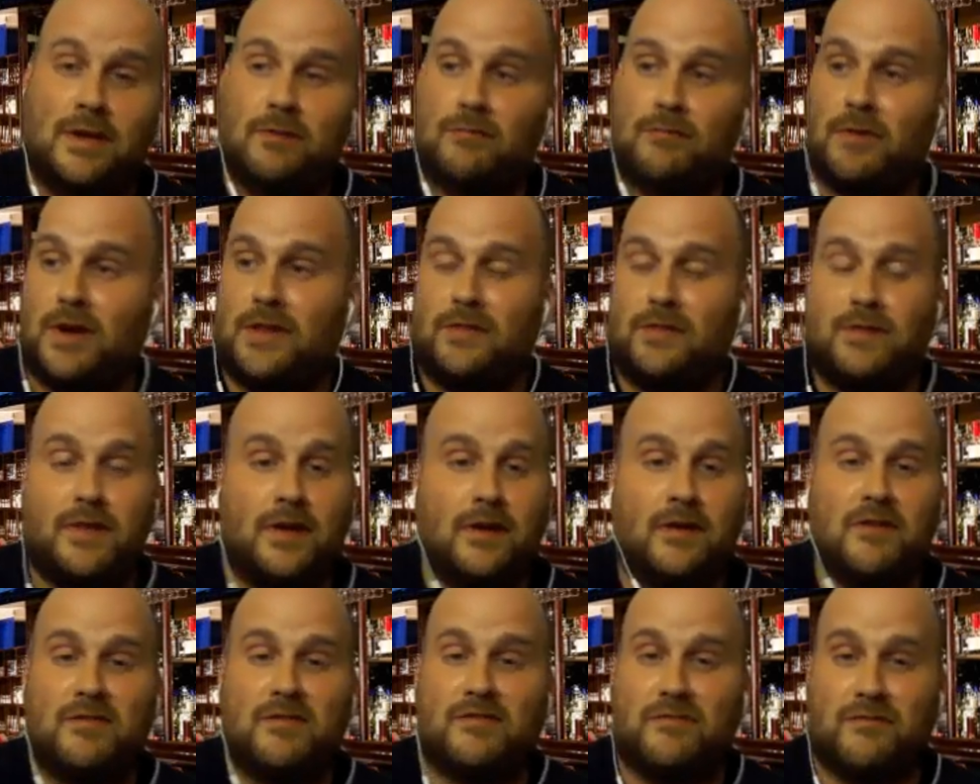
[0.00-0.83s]
right
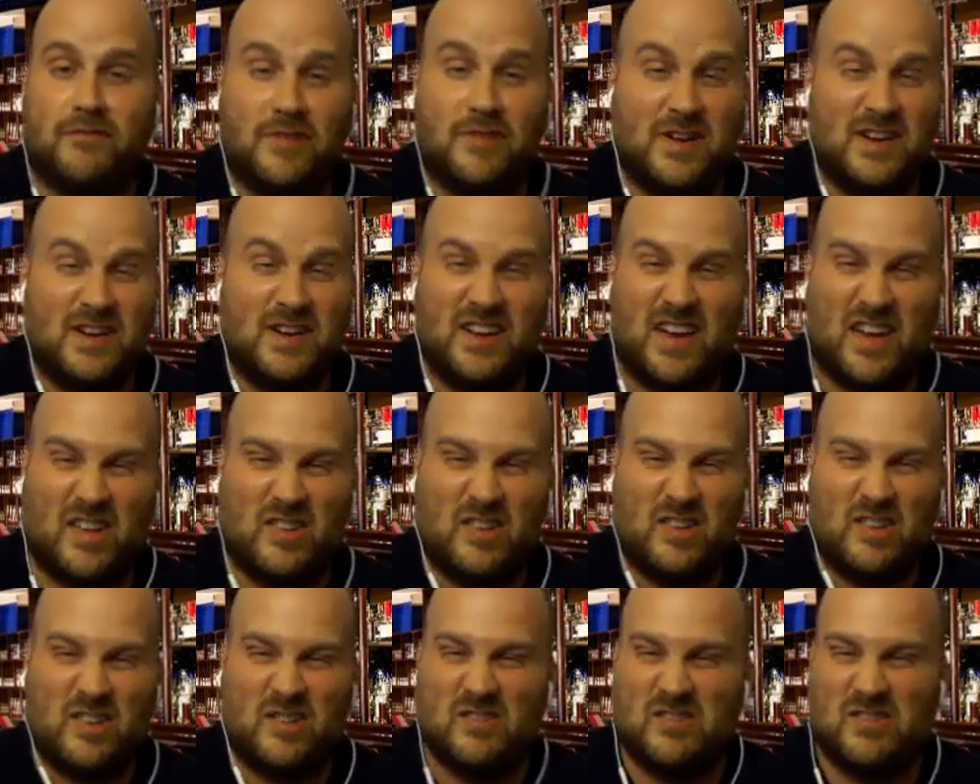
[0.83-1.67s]
there. Free
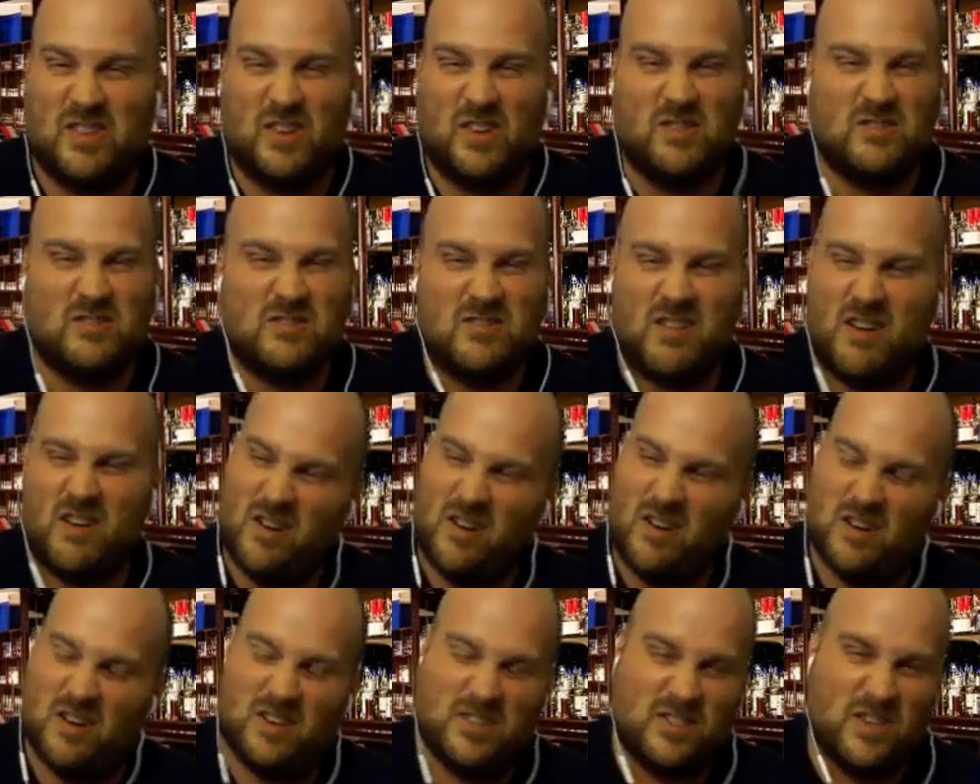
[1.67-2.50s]
download, no
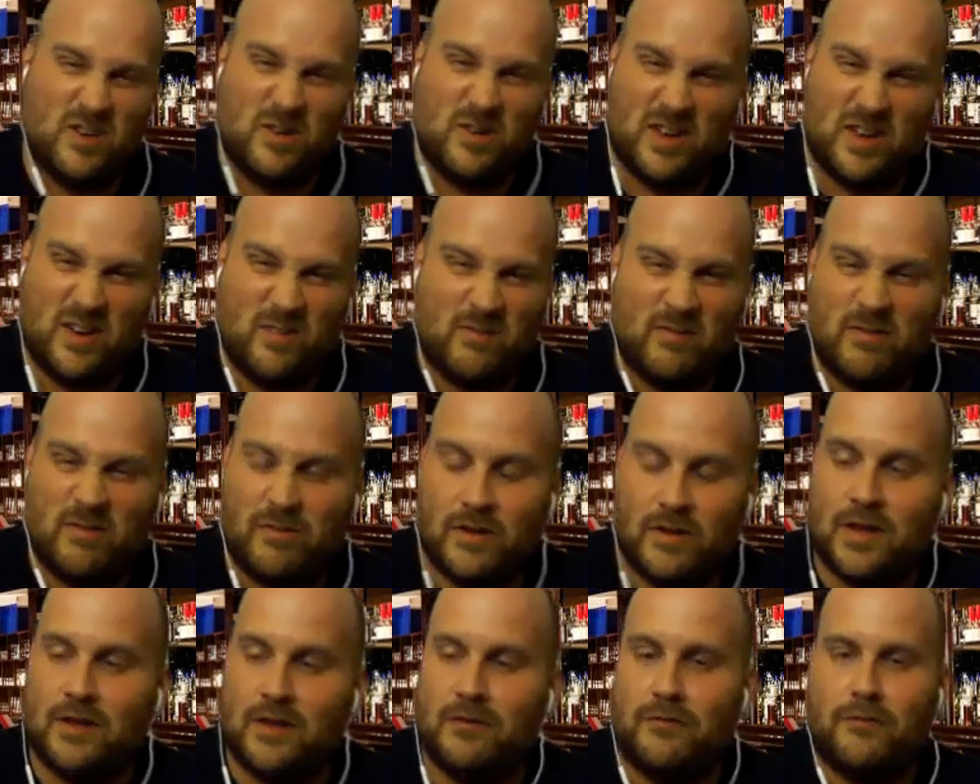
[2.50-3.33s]
charge, no hidden
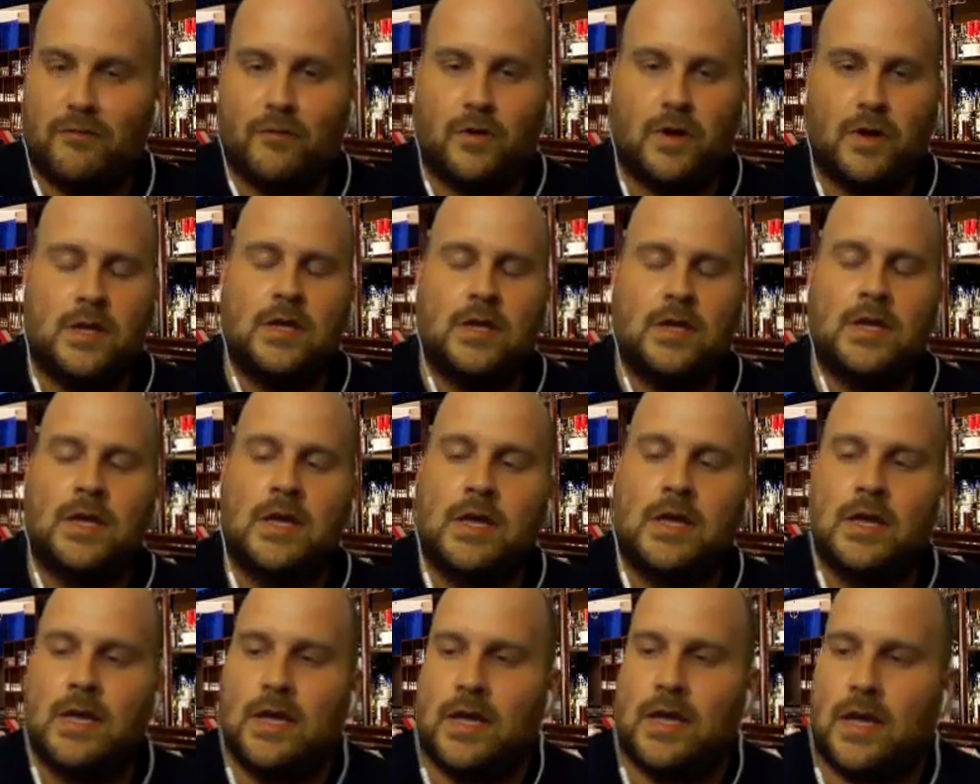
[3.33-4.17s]
fee, free.
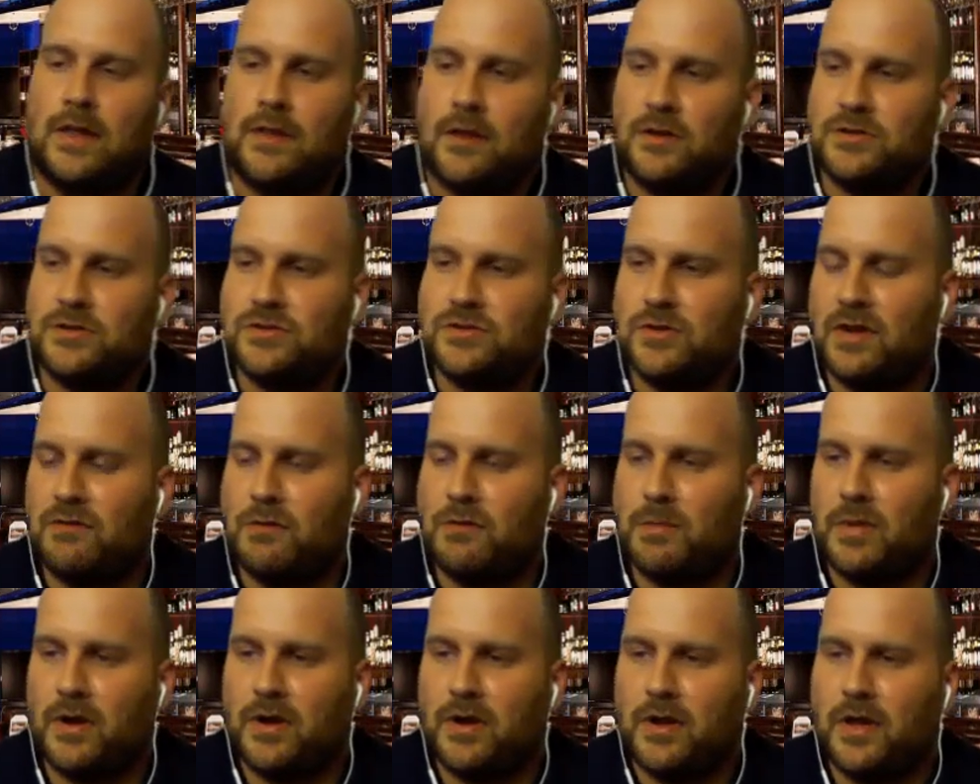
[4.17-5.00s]
And they also have a
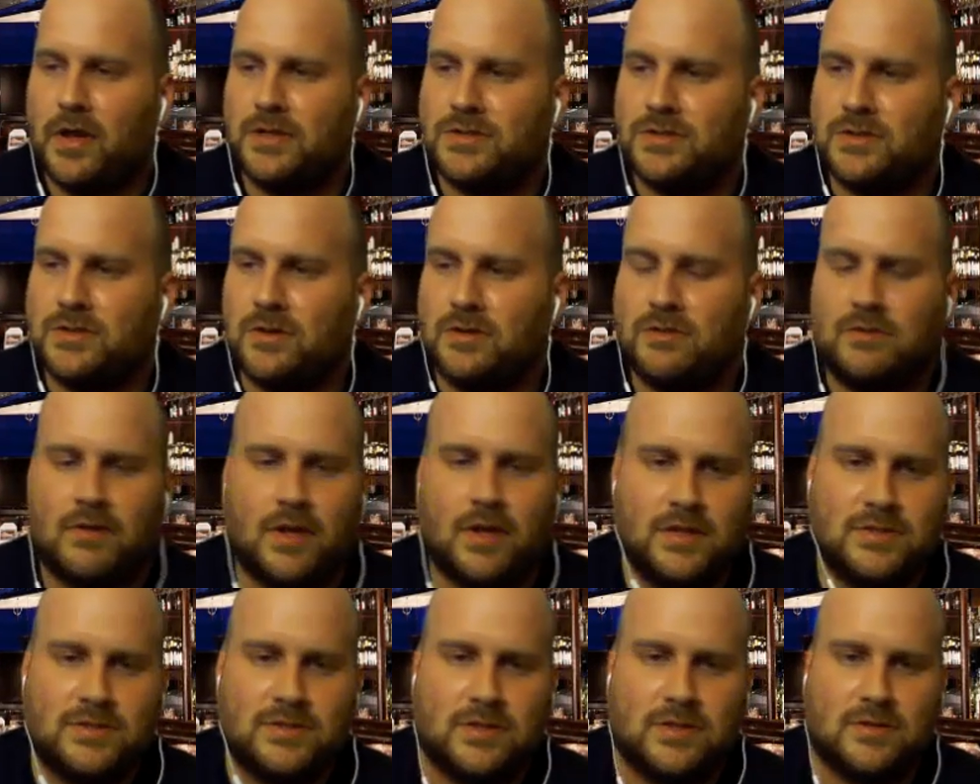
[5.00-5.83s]
podcast called
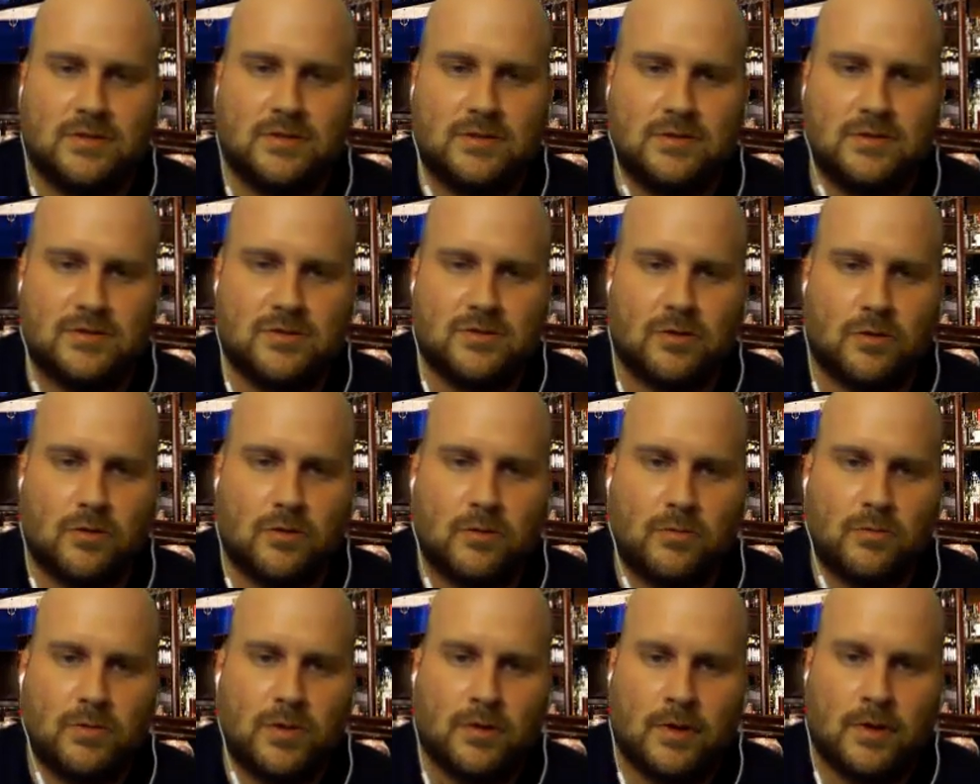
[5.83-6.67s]
Dazed and
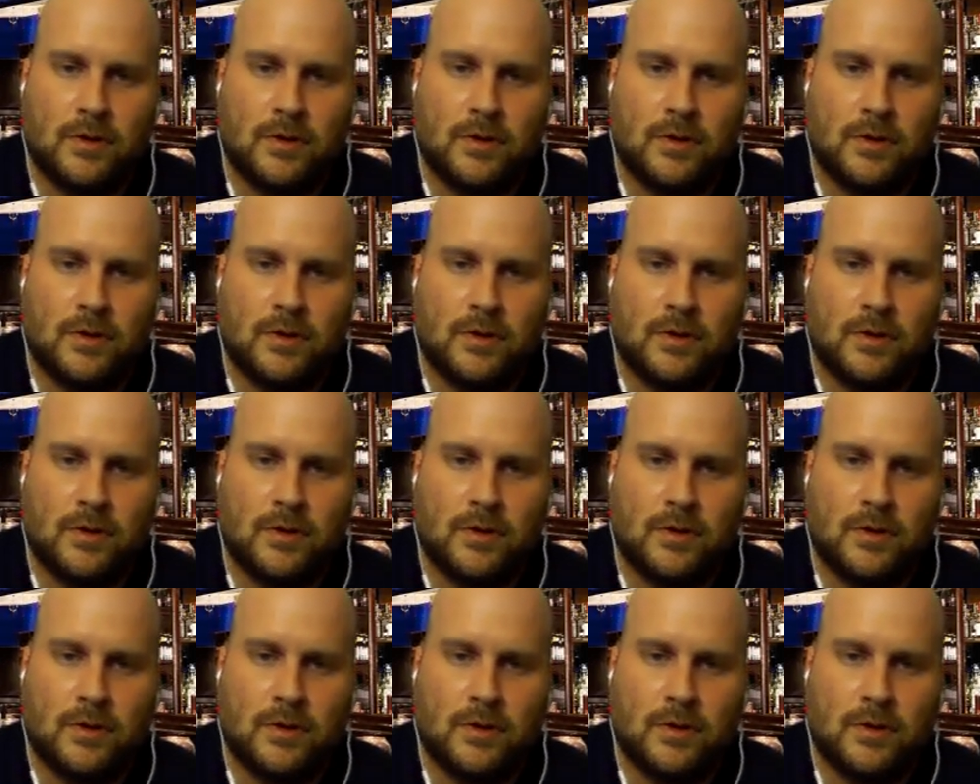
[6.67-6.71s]
Disturbed.